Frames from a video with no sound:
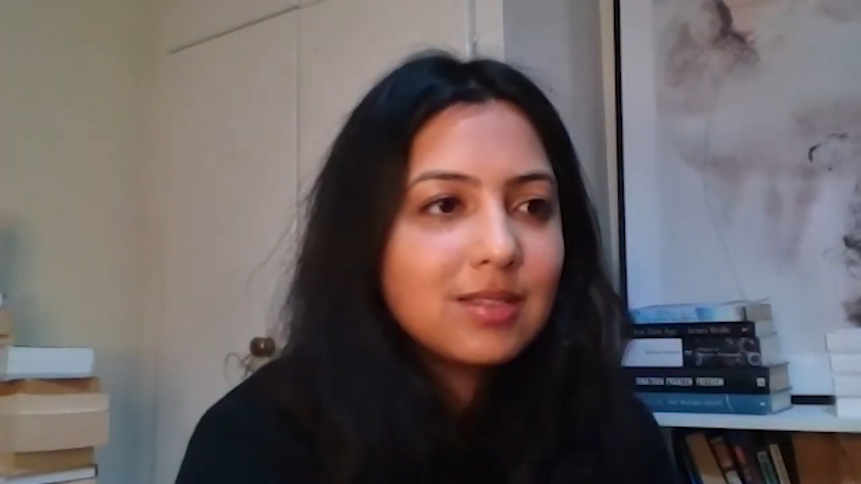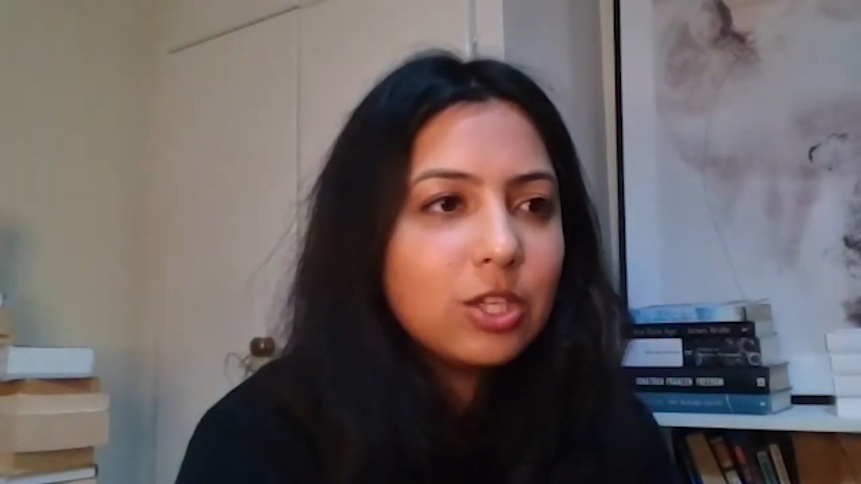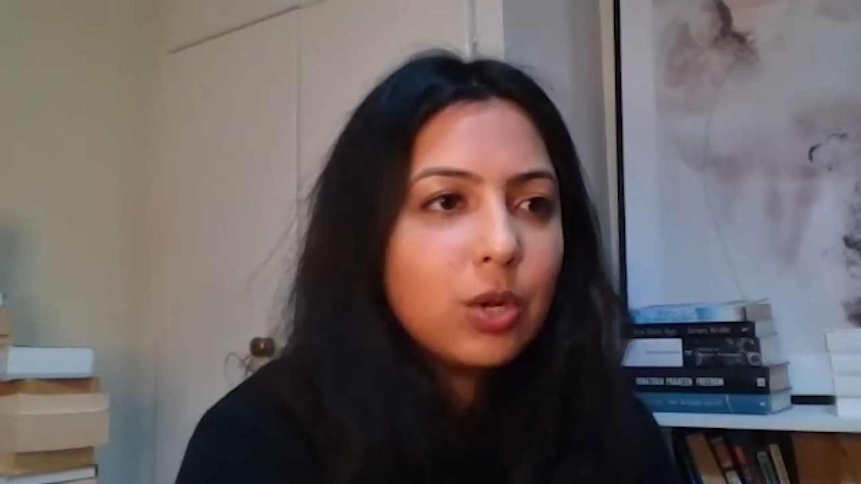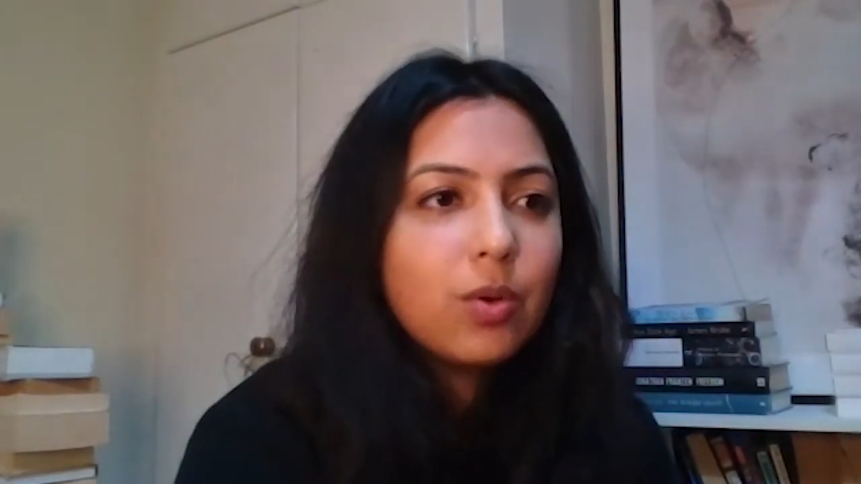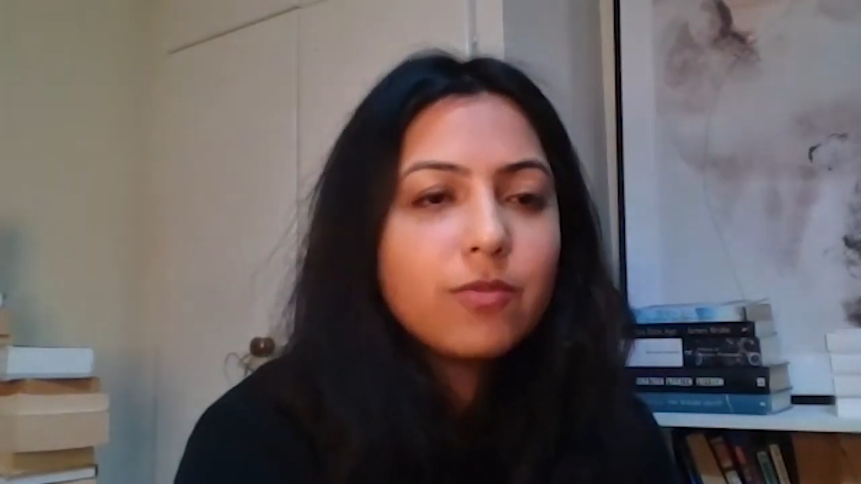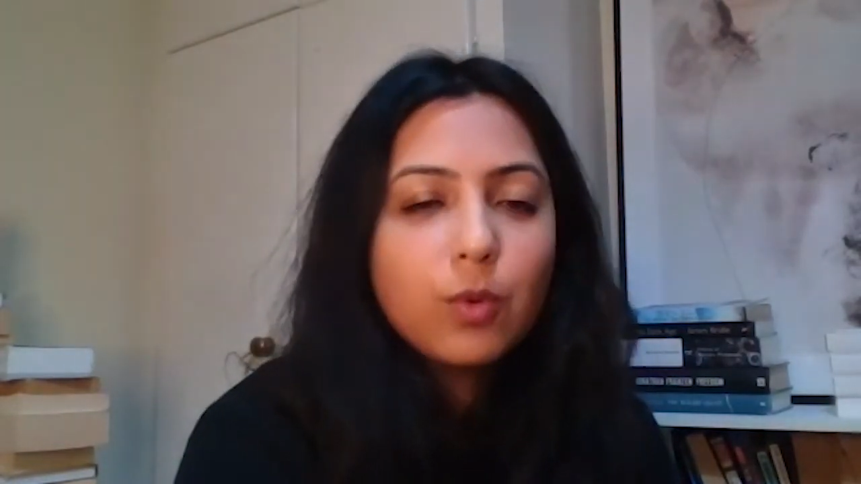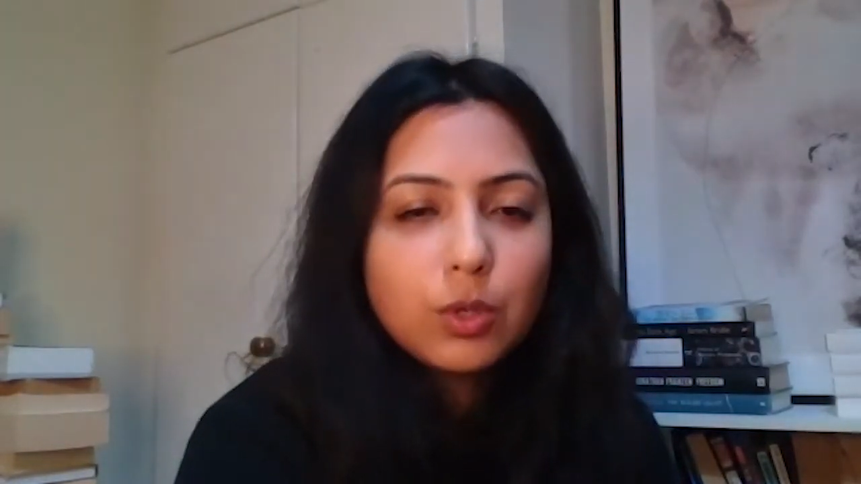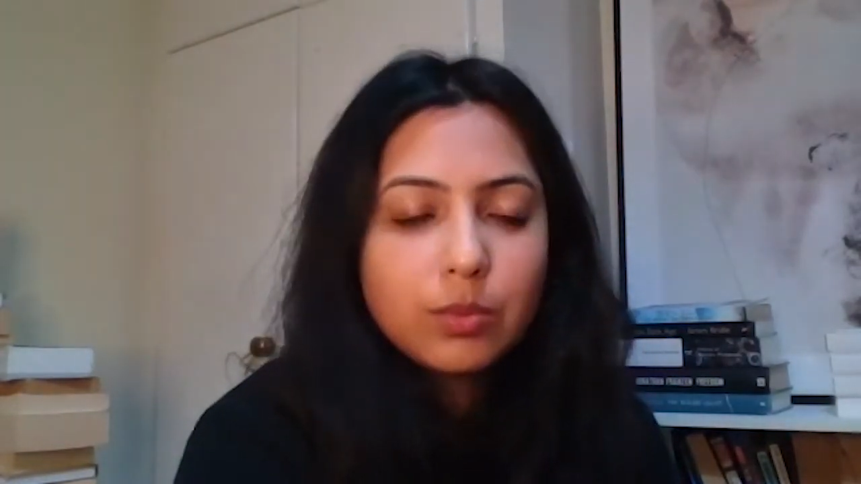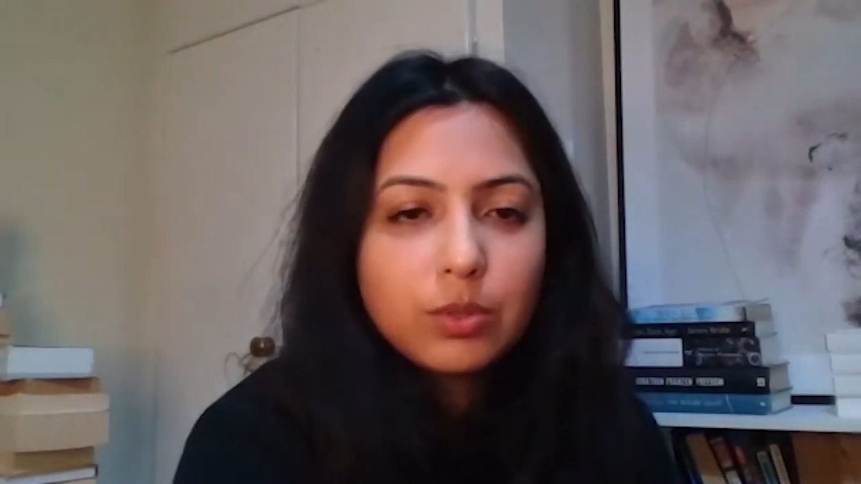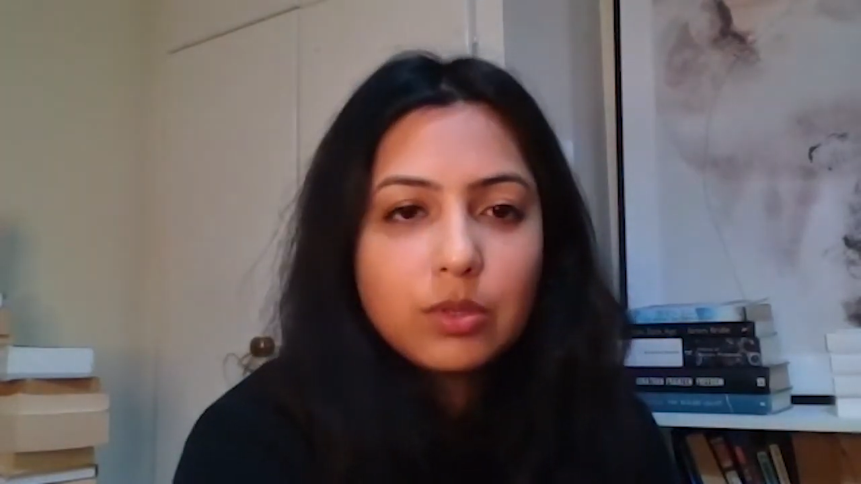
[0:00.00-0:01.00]

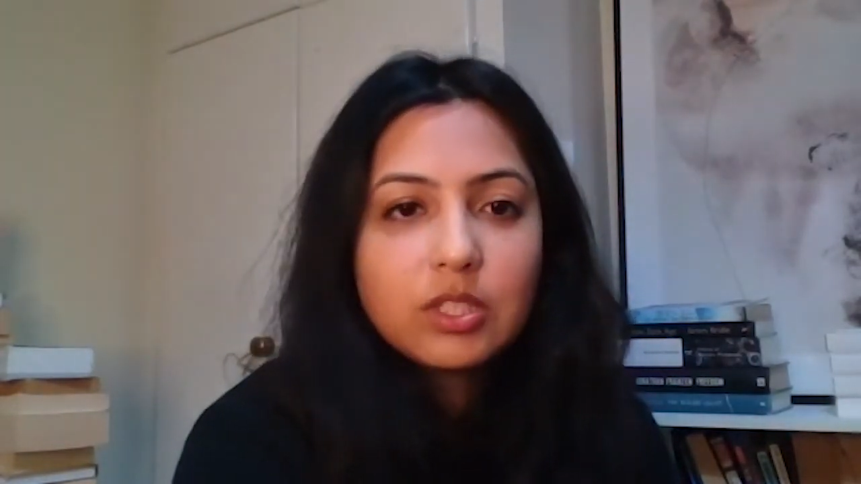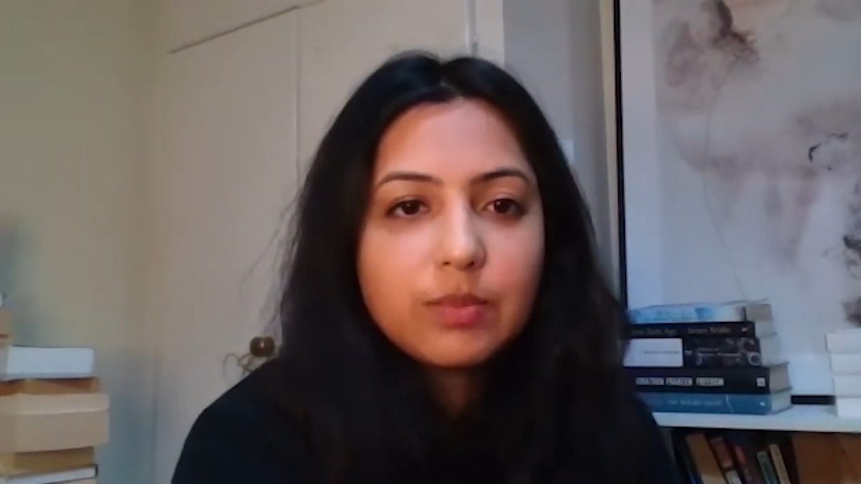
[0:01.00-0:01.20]
affordable as